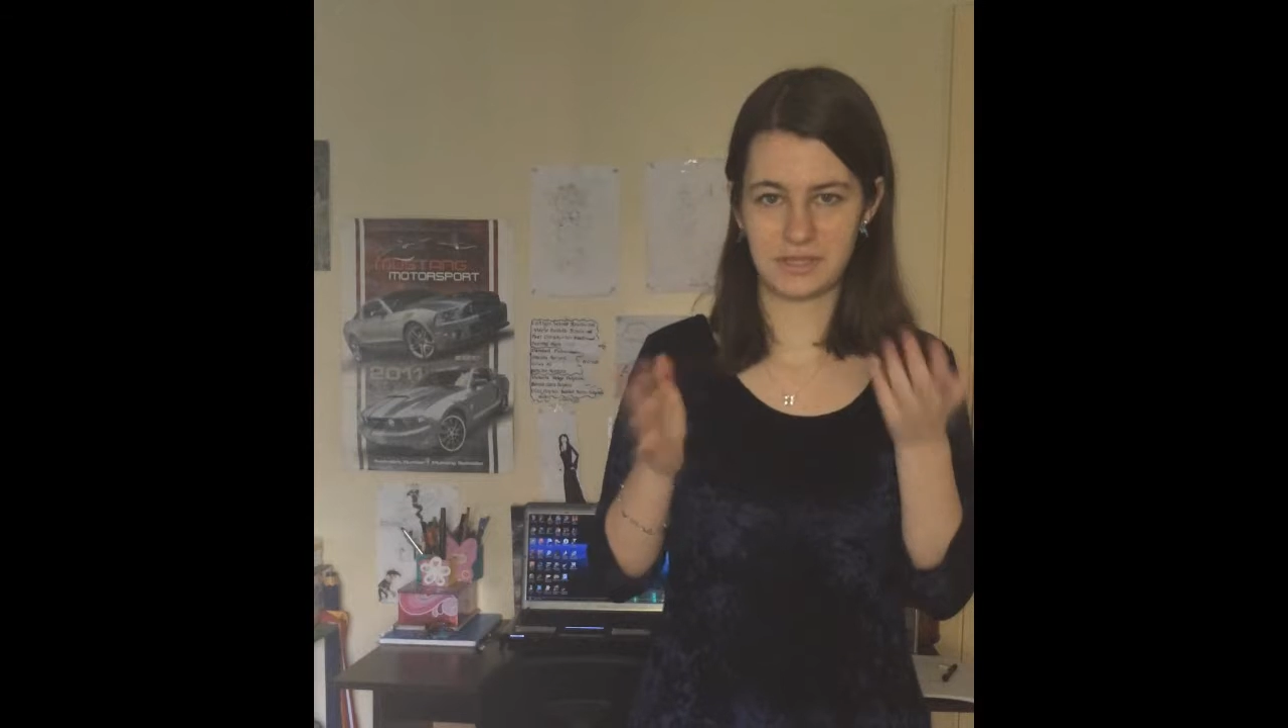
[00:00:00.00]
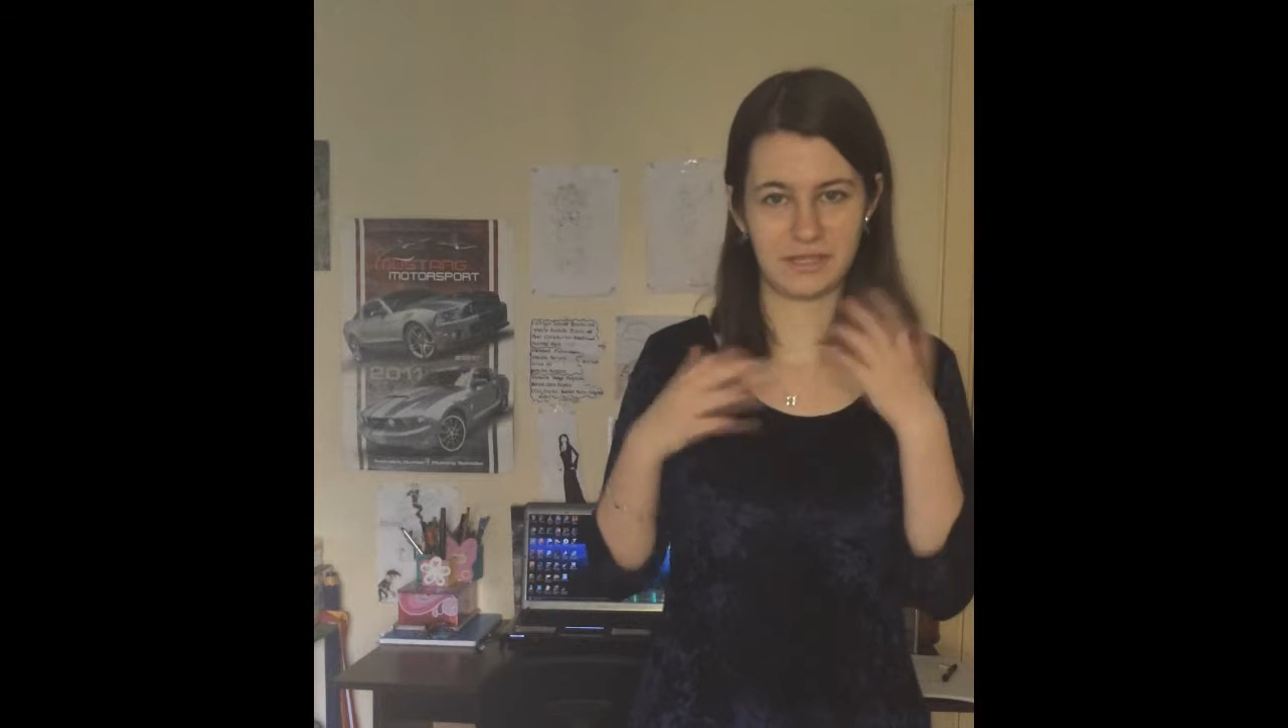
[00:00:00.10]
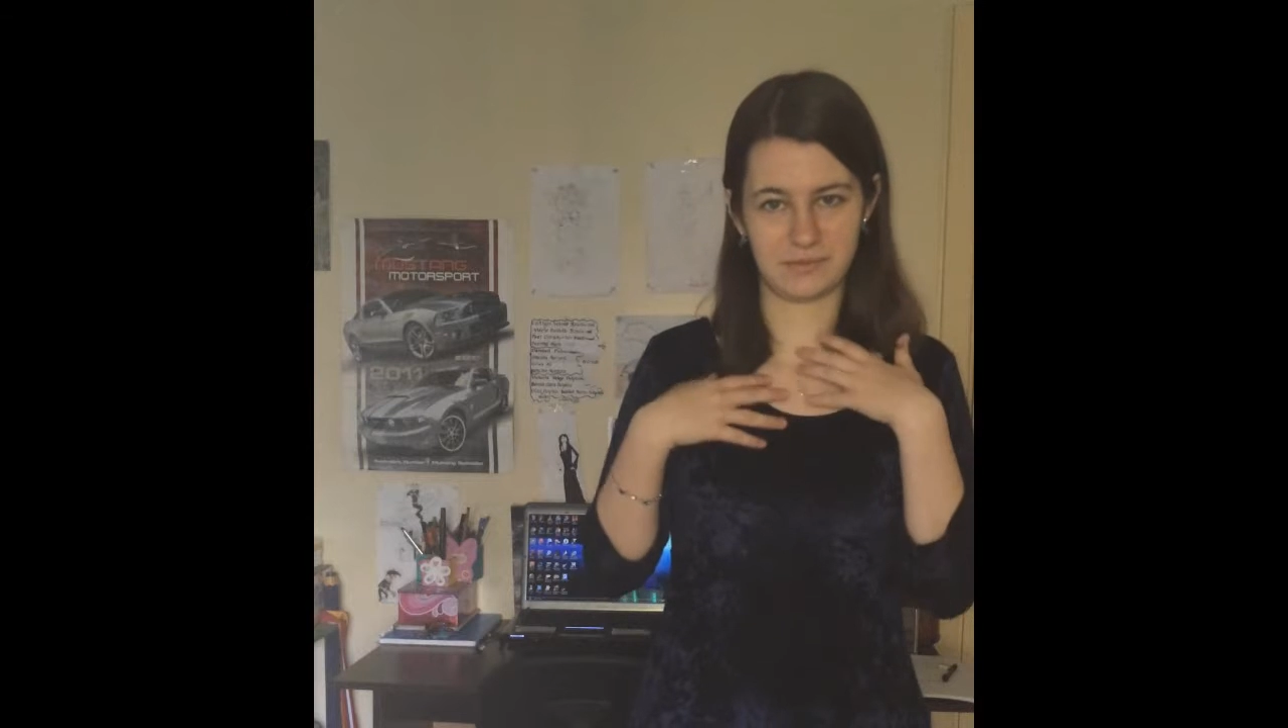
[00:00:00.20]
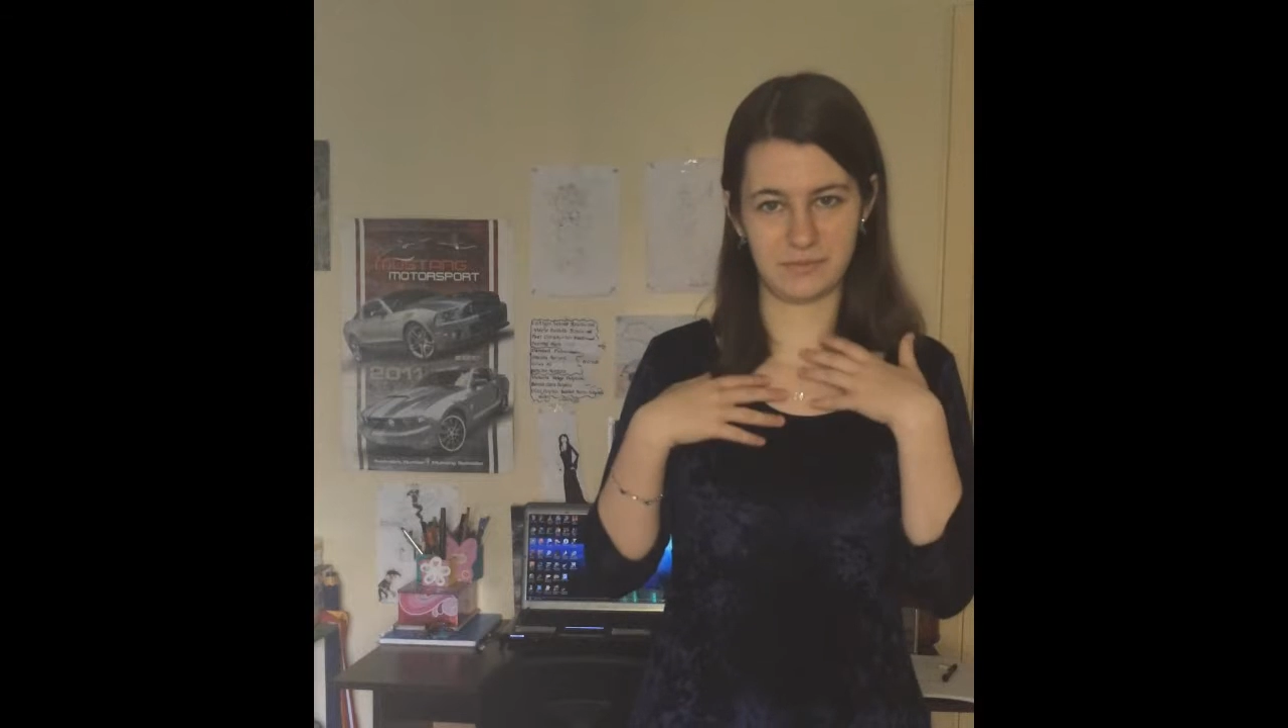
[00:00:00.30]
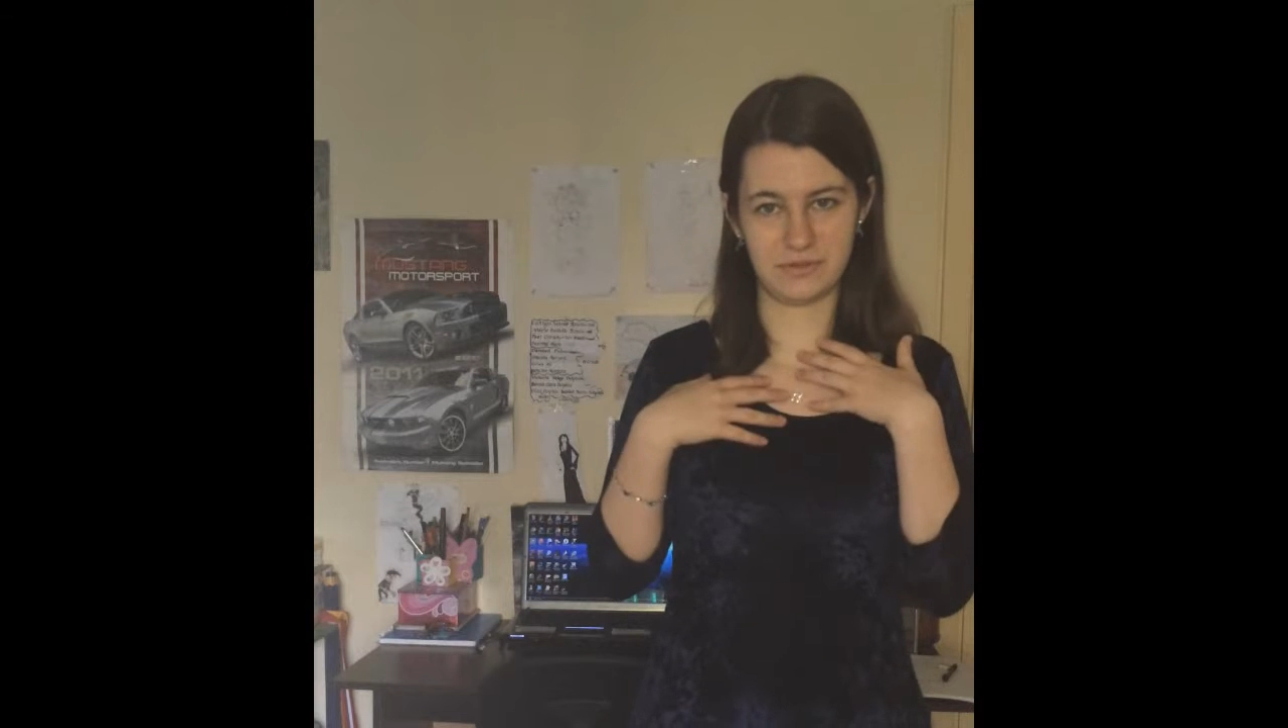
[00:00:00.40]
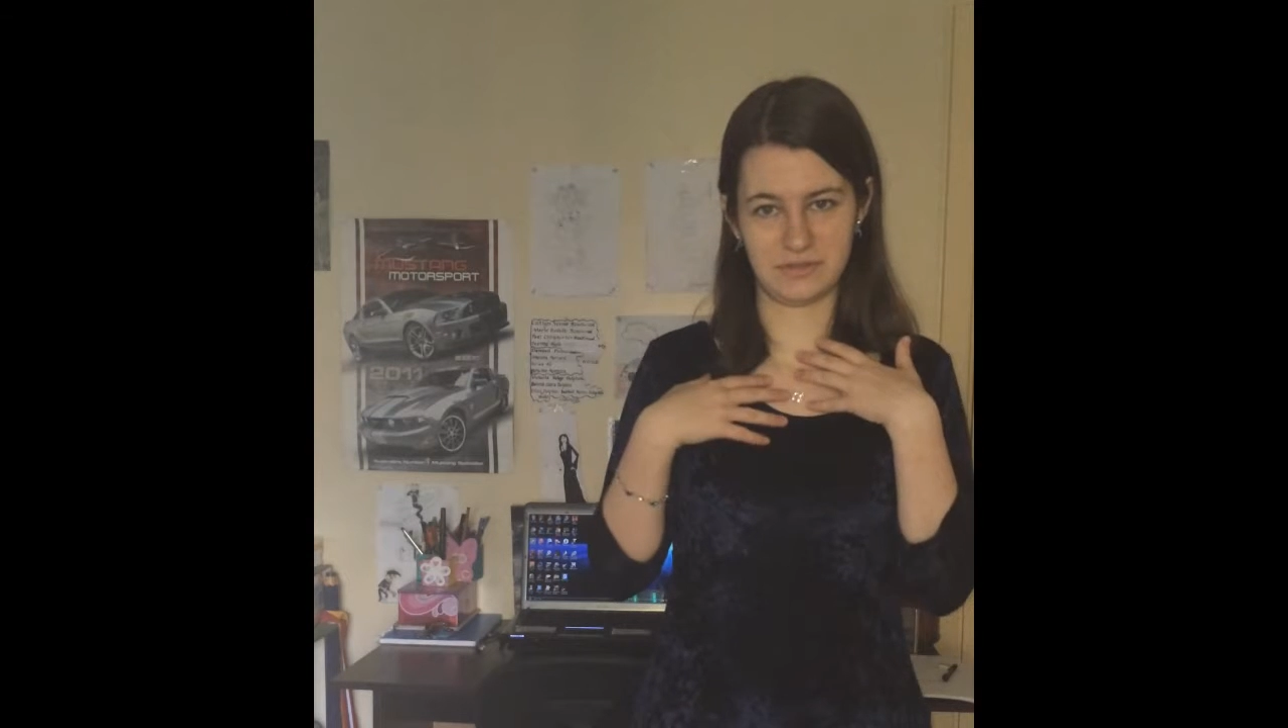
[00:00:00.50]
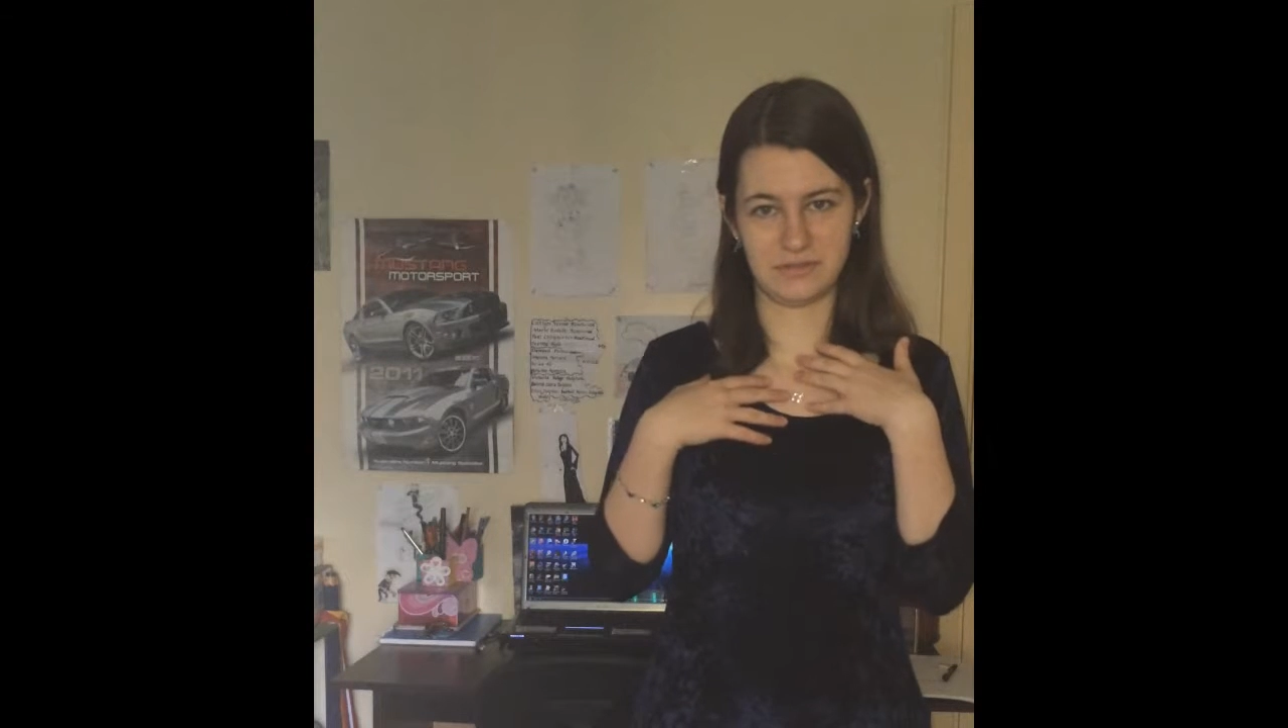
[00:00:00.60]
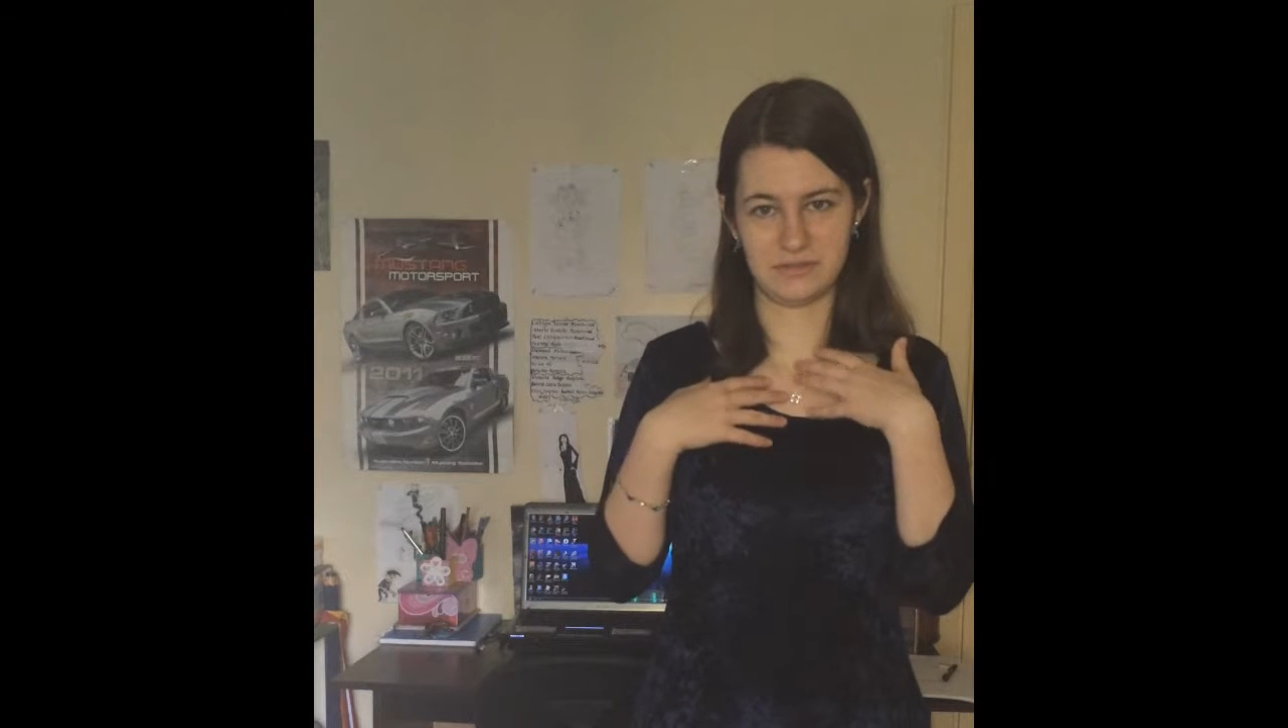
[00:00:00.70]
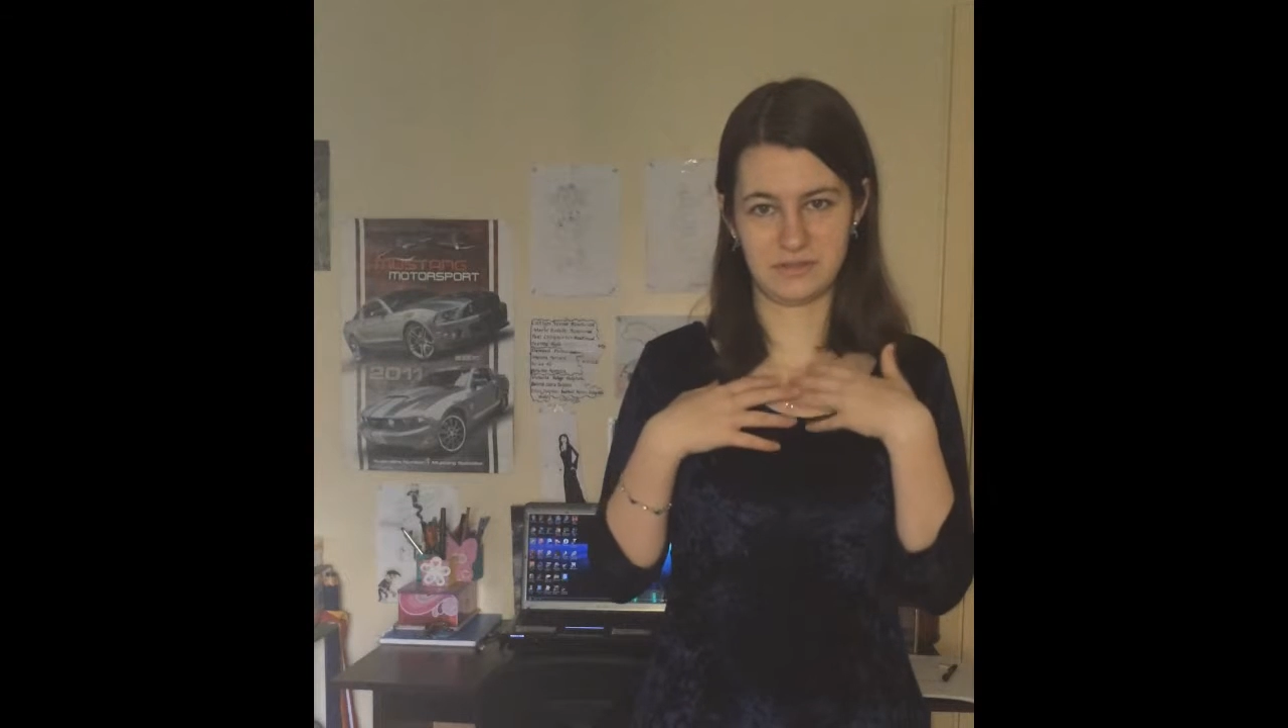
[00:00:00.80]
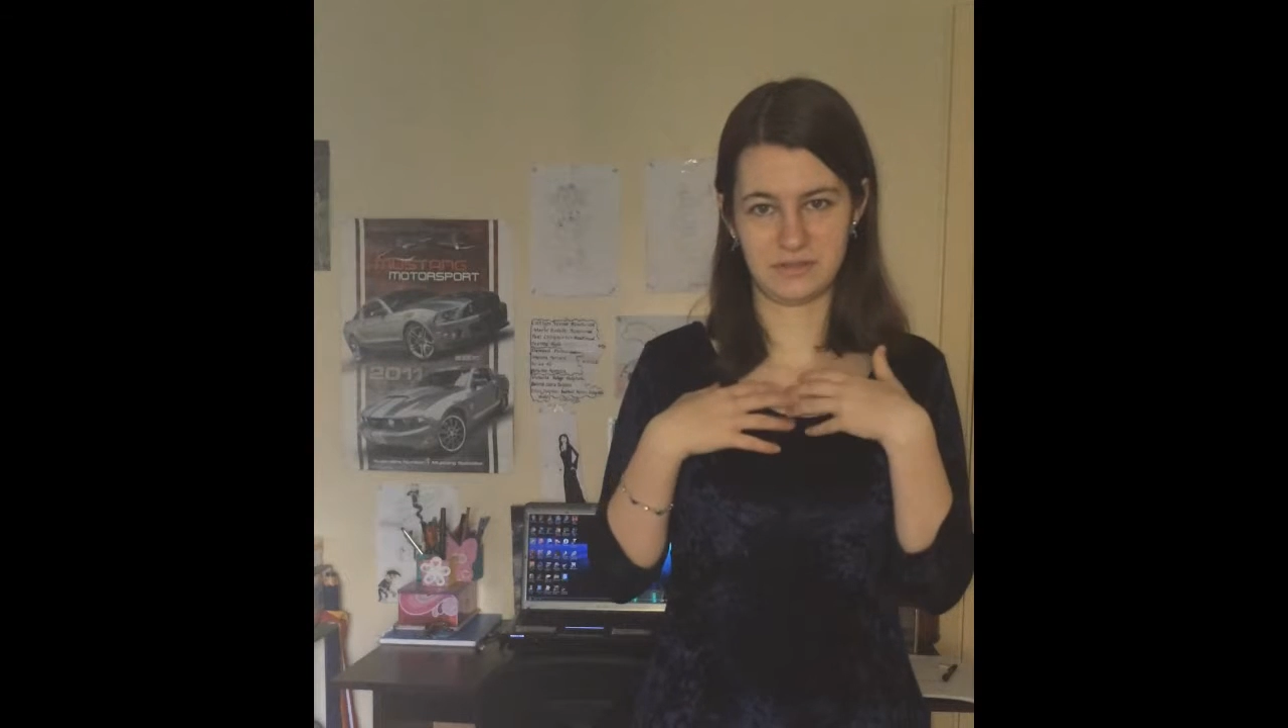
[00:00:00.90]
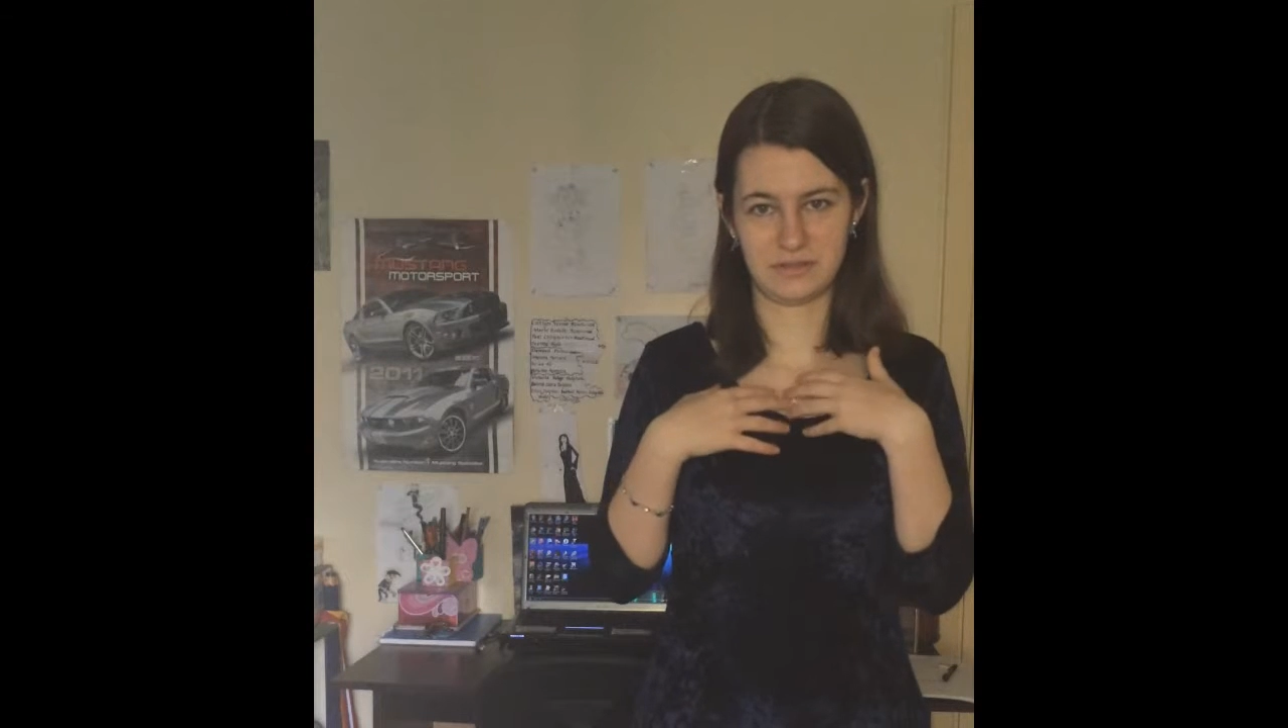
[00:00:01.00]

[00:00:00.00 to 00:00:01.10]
I like the person